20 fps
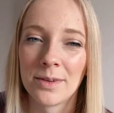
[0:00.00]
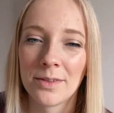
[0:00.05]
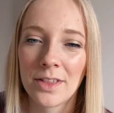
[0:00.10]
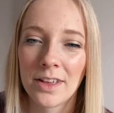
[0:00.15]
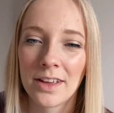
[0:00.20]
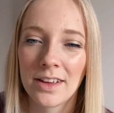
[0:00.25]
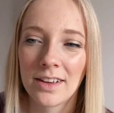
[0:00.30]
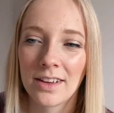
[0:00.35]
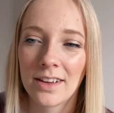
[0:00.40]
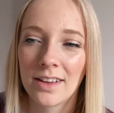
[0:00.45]
I
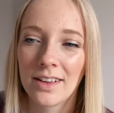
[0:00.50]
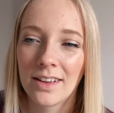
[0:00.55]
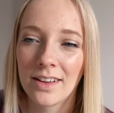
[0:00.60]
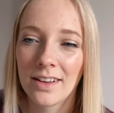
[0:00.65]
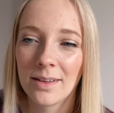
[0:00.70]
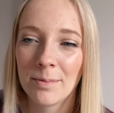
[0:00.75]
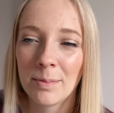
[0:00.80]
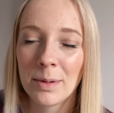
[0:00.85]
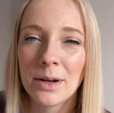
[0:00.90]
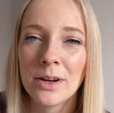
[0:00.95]
think
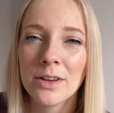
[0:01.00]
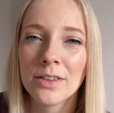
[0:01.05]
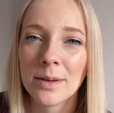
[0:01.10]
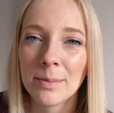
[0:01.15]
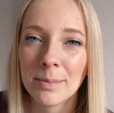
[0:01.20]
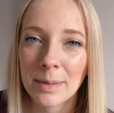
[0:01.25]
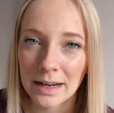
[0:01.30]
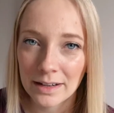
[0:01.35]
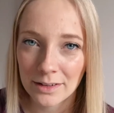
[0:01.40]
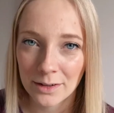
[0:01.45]
because
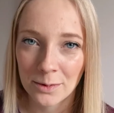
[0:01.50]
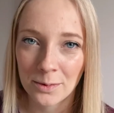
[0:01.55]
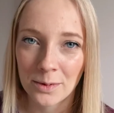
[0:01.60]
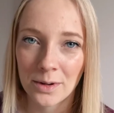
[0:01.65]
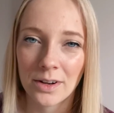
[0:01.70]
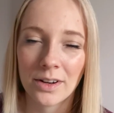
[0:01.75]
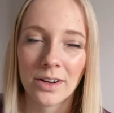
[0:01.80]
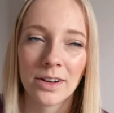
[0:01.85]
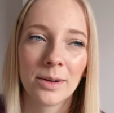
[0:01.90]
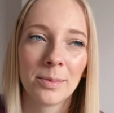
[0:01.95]
I'm back to
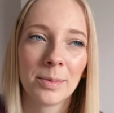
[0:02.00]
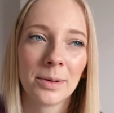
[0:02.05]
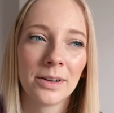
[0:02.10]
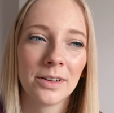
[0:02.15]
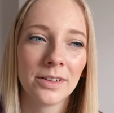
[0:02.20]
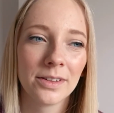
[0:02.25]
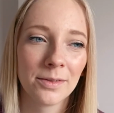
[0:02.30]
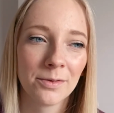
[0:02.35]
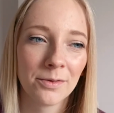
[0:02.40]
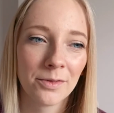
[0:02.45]
work,
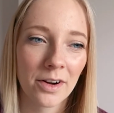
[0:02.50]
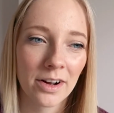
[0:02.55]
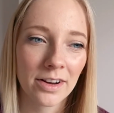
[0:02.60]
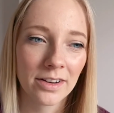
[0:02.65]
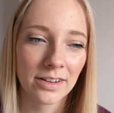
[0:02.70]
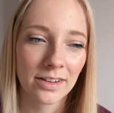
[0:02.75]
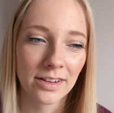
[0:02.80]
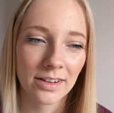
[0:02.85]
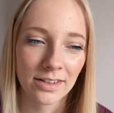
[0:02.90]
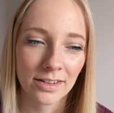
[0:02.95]
because I'm
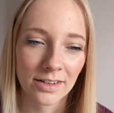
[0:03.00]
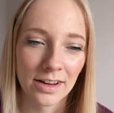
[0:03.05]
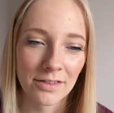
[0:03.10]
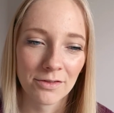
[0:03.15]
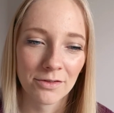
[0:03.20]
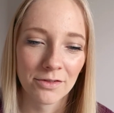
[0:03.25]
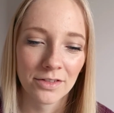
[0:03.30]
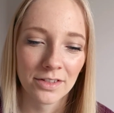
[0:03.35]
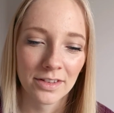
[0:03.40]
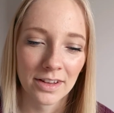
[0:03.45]
finding
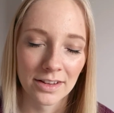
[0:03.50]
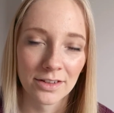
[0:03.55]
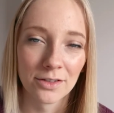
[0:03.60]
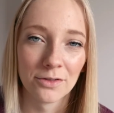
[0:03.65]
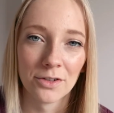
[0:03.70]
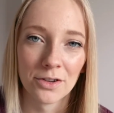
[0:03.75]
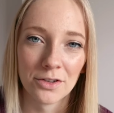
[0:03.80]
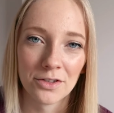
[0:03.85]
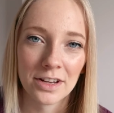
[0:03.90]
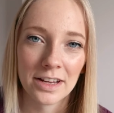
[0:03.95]
there's a
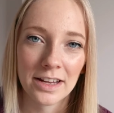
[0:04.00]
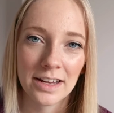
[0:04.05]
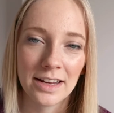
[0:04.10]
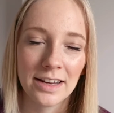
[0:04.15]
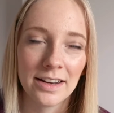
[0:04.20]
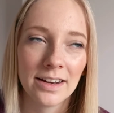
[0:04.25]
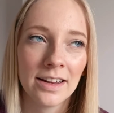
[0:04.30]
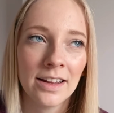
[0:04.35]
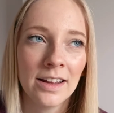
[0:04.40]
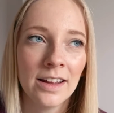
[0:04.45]

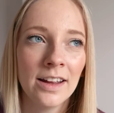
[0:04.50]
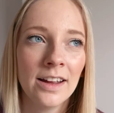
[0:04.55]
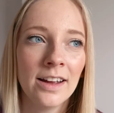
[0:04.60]
routine,